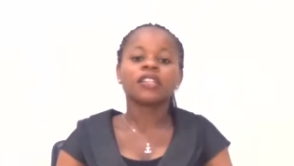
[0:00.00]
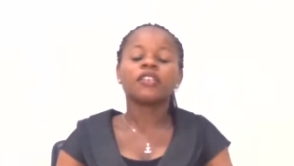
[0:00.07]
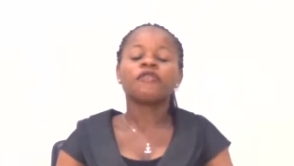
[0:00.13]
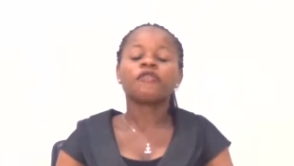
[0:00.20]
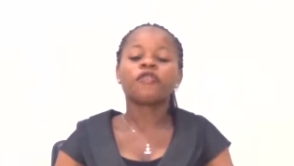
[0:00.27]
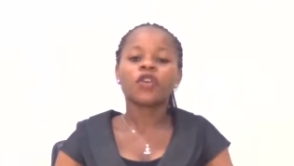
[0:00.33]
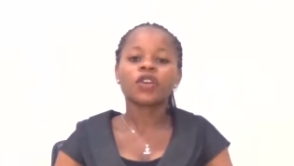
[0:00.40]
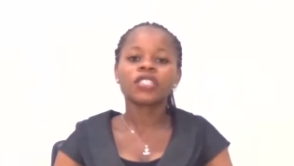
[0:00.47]
The
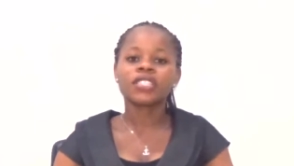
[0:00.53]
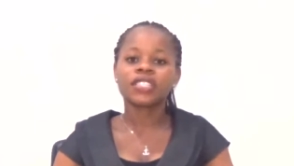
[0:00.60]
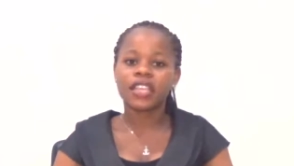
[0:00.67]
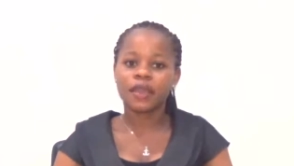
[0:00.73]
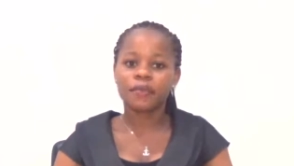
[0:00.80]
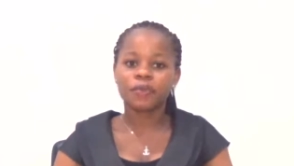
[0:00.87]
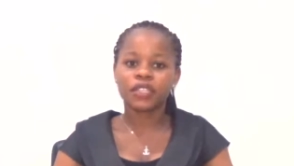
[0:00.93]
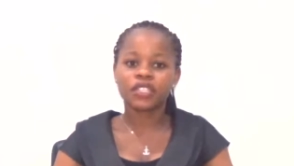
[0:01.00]
first
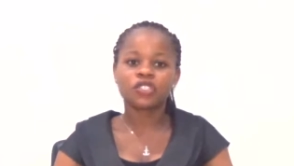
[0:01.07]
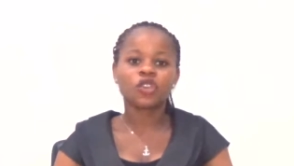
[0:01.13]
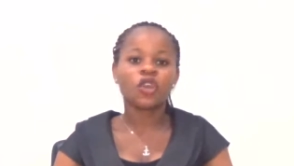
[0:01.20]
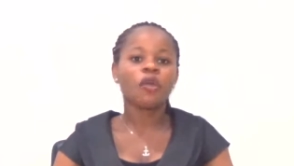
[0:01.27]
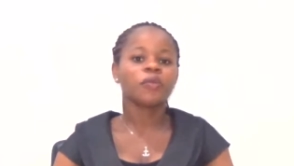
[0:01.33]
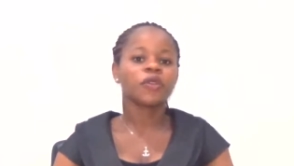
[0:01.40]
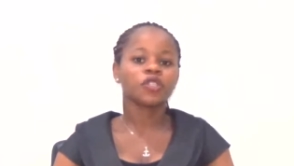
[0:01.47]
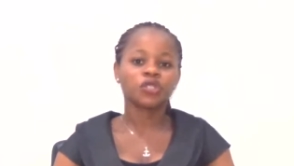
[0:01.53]
step is
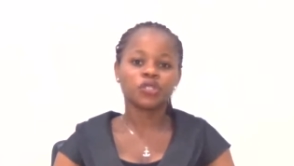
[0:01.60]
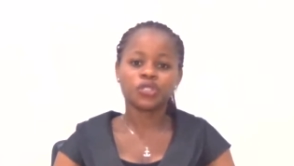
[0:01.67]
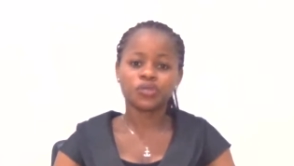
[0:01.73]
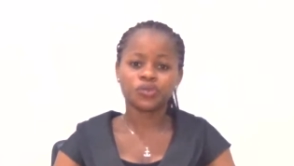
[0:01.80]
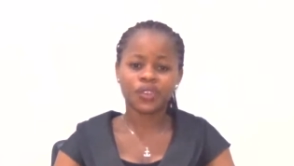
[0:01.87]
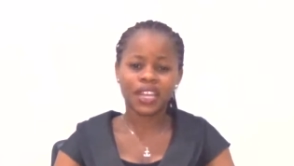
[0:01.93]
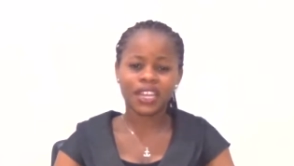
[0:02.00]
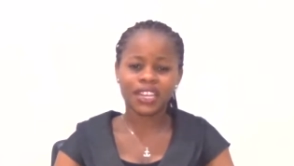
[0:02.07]
coming to
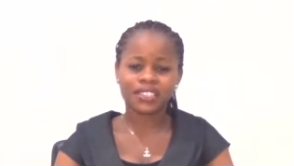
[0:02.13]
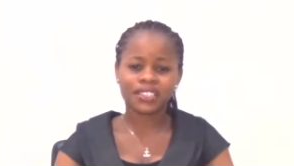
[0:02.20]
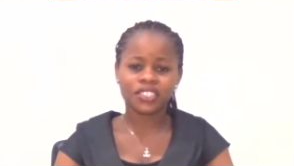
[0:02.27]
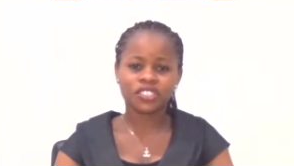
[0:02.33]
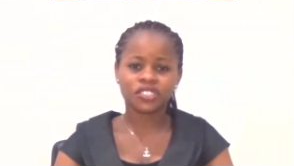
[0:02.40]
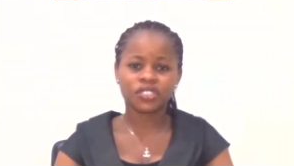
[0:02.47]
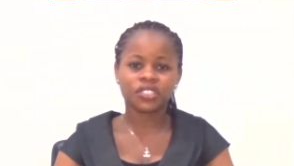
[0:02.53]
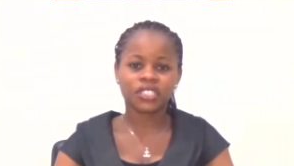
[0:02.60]
the
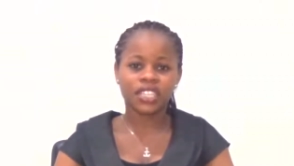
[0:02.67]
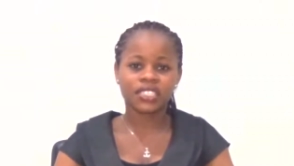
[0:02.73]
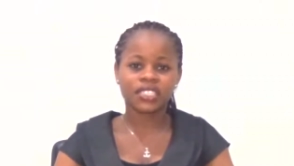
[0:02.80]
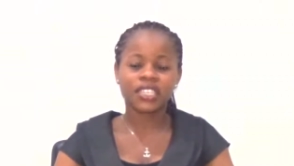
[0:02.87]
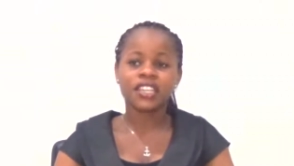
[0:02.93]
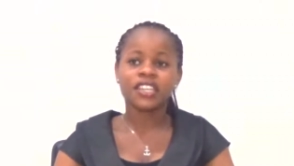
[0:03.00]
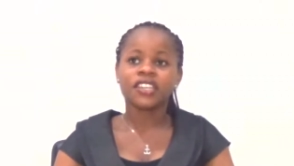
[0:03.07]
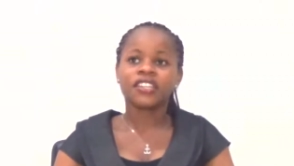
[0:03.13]
realization that
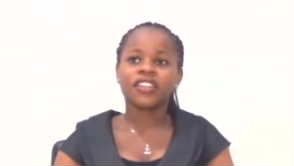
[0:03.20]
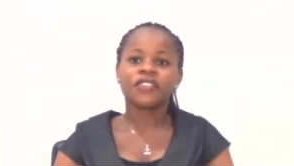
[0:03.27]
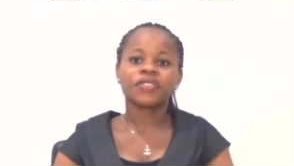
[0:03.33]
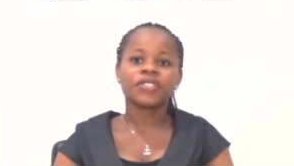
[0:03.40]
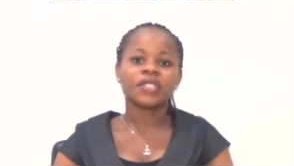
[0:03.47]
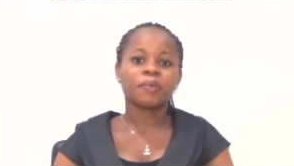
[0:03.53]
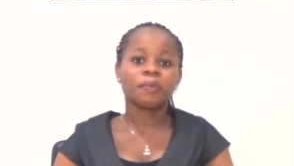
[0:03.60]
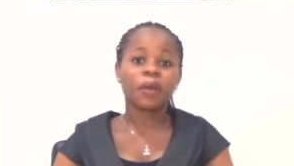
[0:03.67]
there
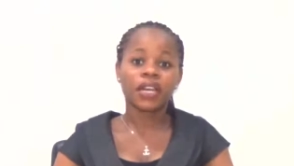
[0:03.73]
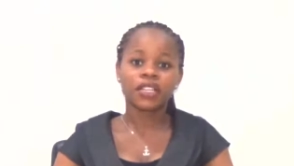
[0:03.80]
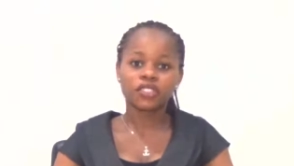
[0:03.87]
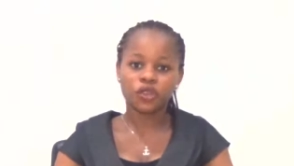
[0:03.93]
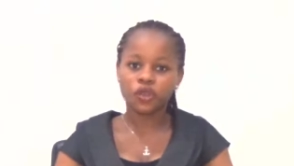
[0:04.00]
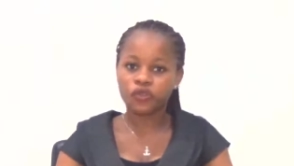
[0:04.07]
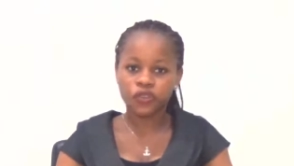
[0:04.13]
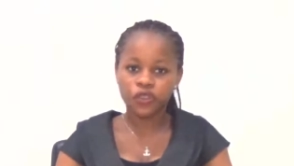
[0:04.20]
is a part
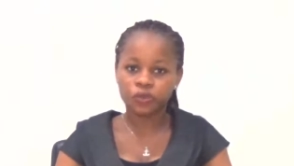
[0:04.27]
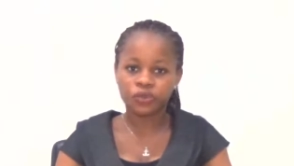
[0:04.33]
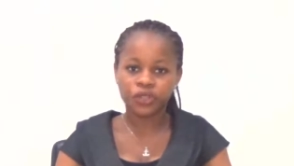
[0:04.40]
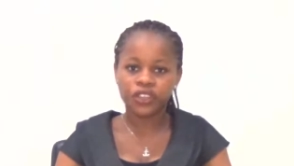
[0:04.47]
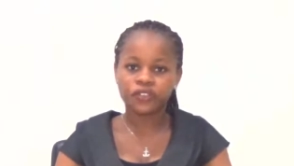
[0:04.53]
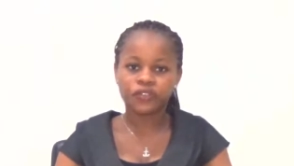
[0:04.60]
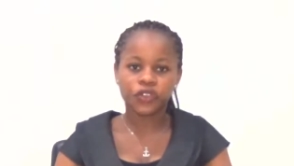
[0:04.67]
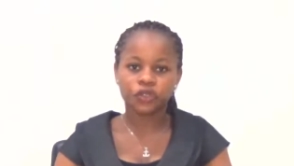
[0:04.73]
of your
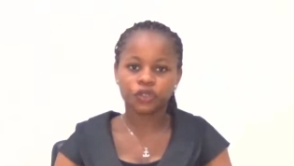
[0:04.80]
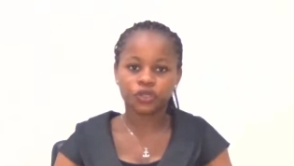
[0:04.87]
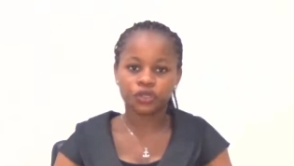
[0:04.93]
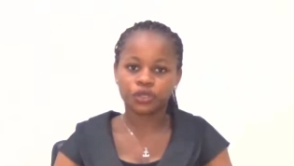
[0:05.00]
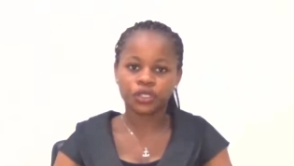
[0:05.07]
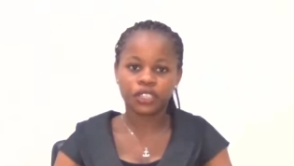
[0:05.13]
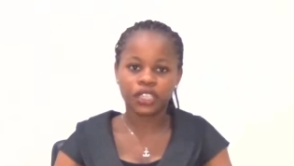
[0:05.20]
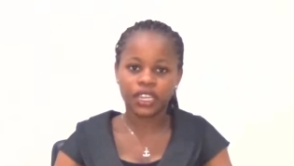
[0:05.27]
behavior you
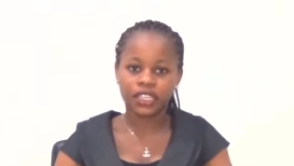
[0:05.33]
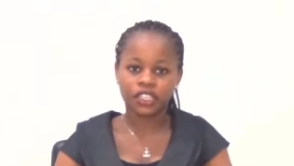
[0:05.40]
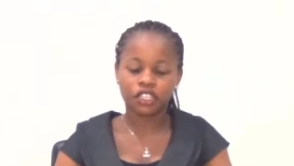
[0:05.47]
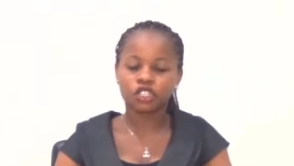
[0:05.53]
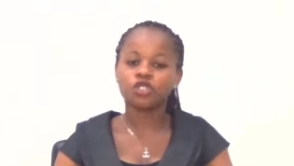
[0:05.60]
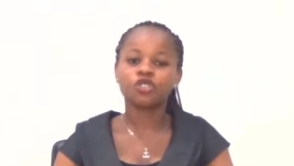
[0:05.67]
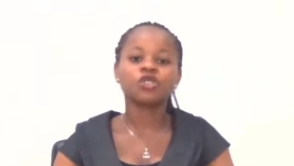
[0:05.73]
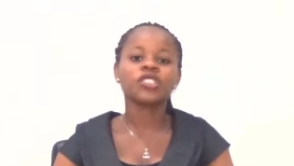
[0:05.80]
don't like.
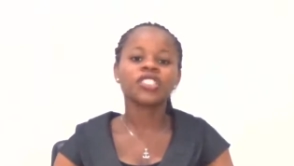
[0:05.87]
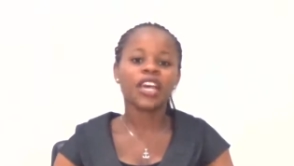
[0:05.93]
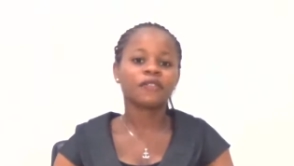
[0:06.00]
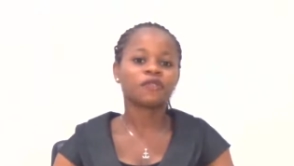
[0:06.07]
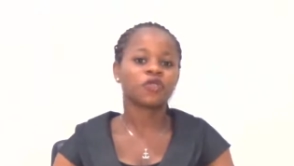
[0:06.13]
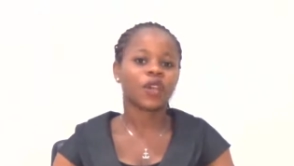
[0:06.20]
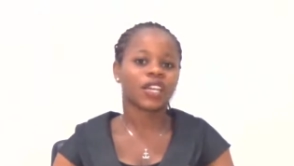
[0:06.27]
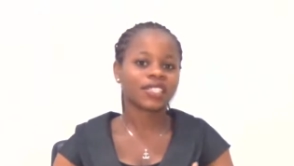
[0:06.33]
You don't
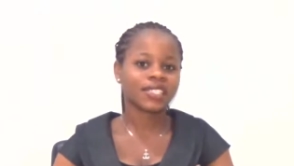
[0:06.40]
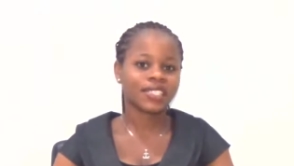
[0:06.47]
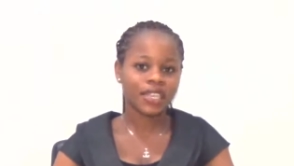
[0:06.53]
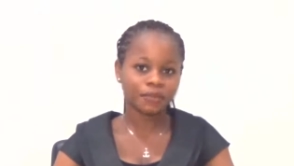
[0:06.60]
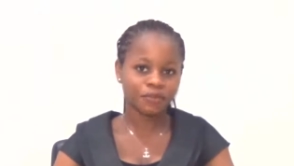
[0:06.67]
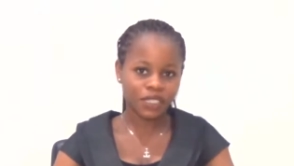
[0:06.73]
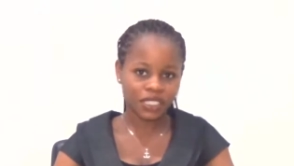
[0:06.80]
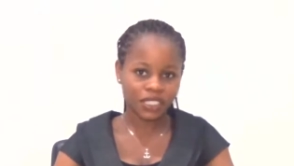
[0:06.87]
have to
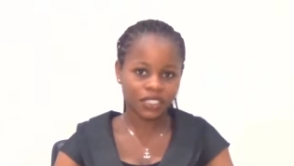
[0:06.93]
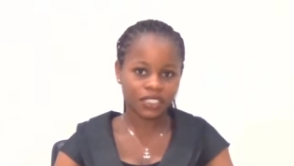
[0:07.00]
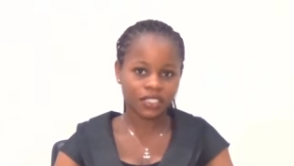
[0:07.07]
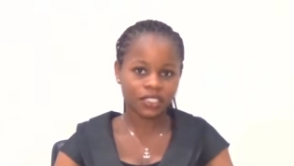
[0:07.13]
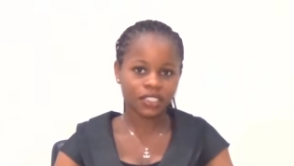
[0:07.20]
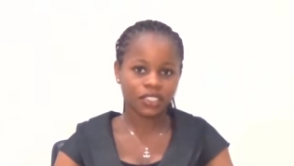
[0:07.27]
accept it.